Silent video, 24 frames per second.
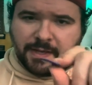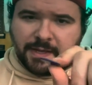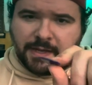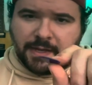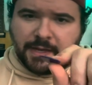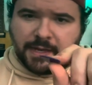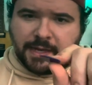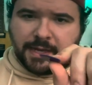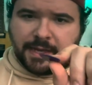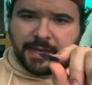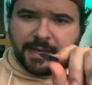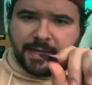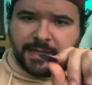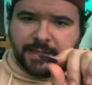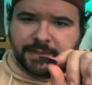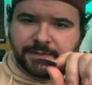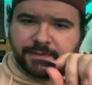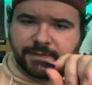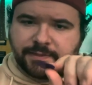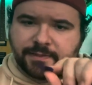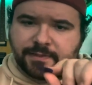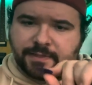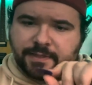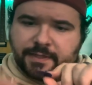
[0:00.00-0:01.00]
And
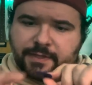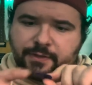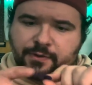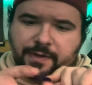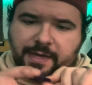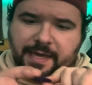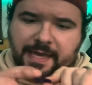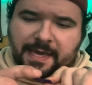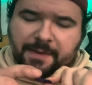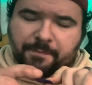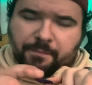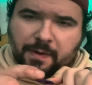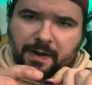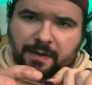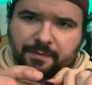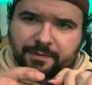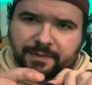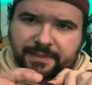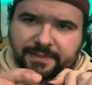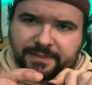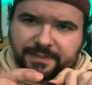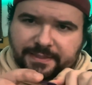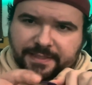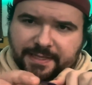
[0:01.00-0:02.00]
it's, you can't probably
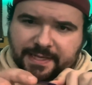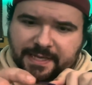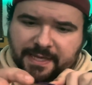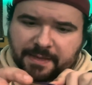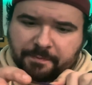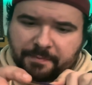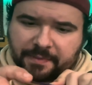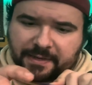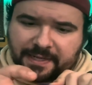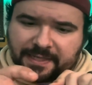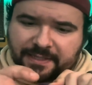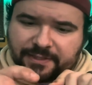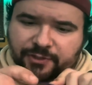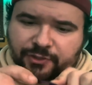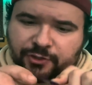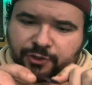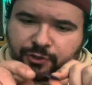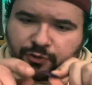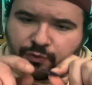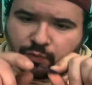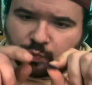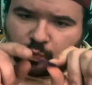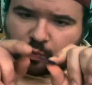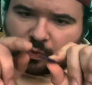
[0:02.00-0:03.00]
see it, but it's just
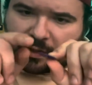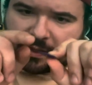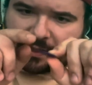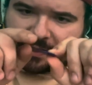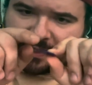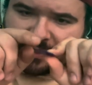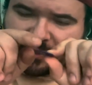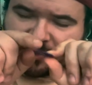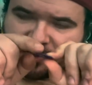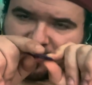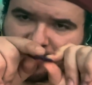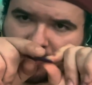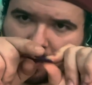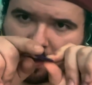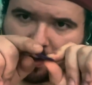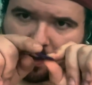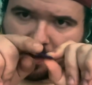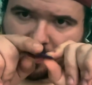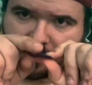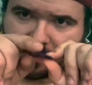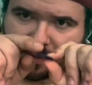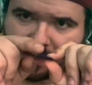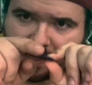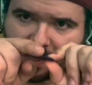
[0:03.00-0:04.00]
really
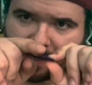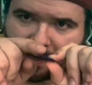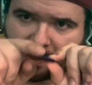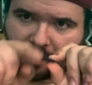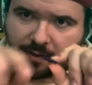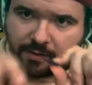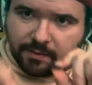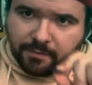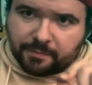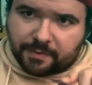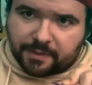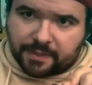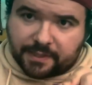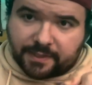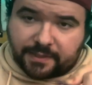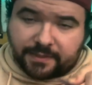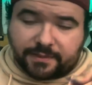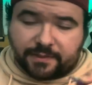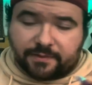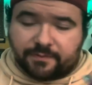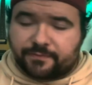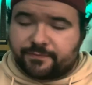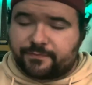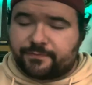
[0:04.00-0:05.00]
sawed down because
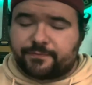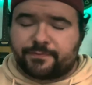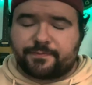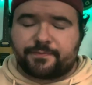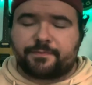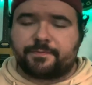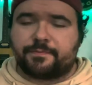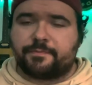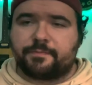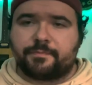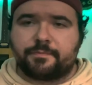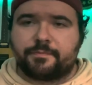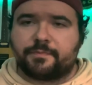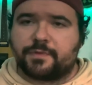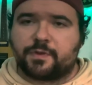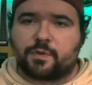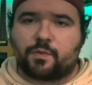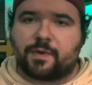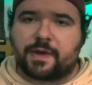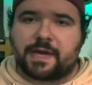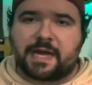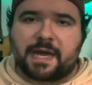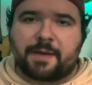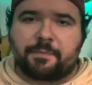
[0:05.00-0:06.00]
of the way
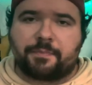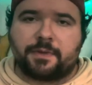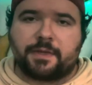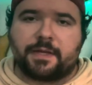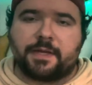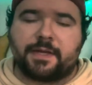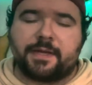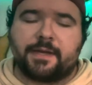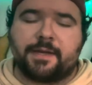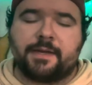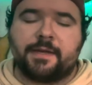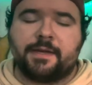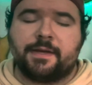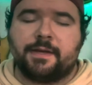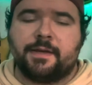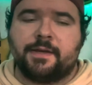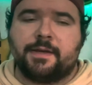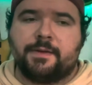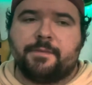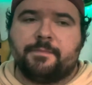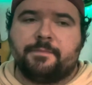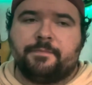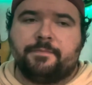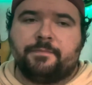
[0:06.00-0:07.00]
I play.
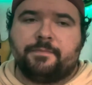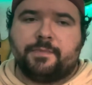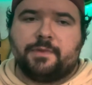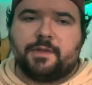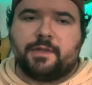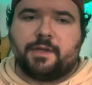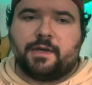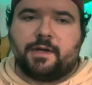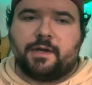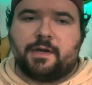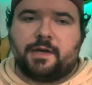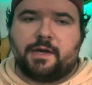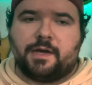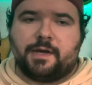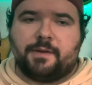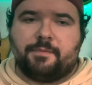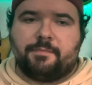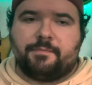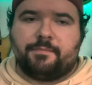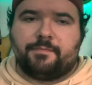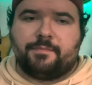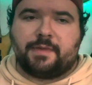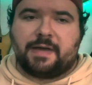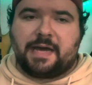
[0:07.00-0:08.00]

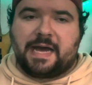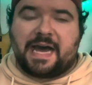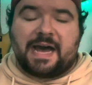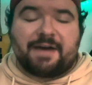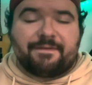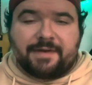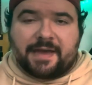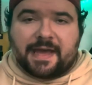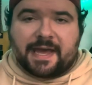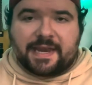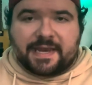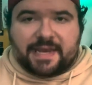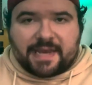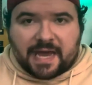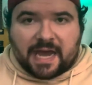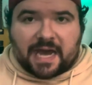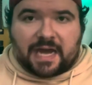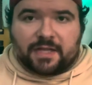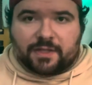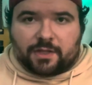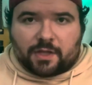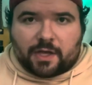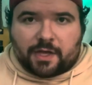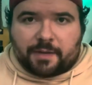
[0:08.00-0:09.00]
Um, I've had
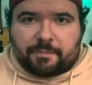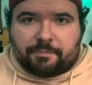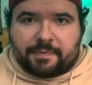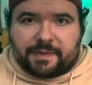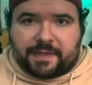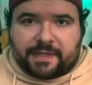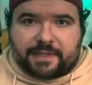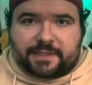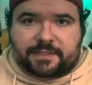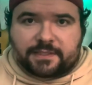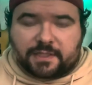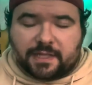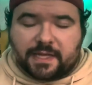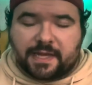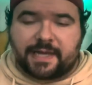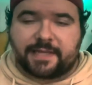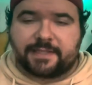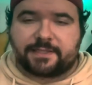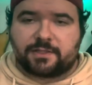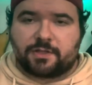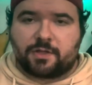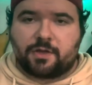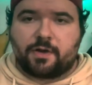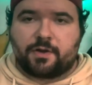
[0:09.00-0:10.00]
nylon picks last
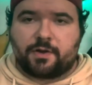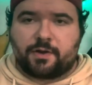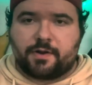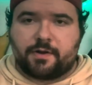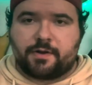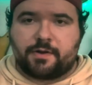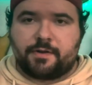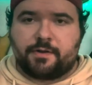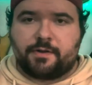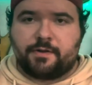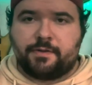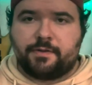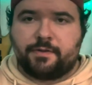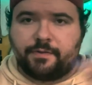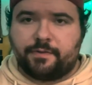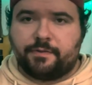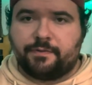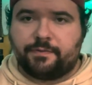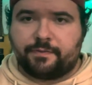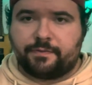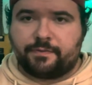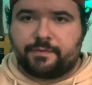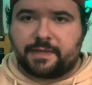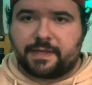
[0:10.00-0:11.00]
longer
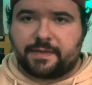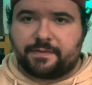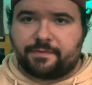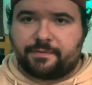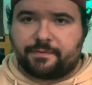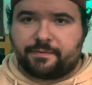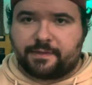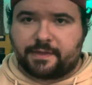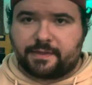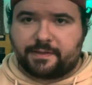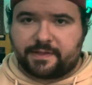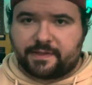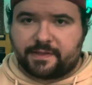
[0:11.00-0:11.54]
than, than this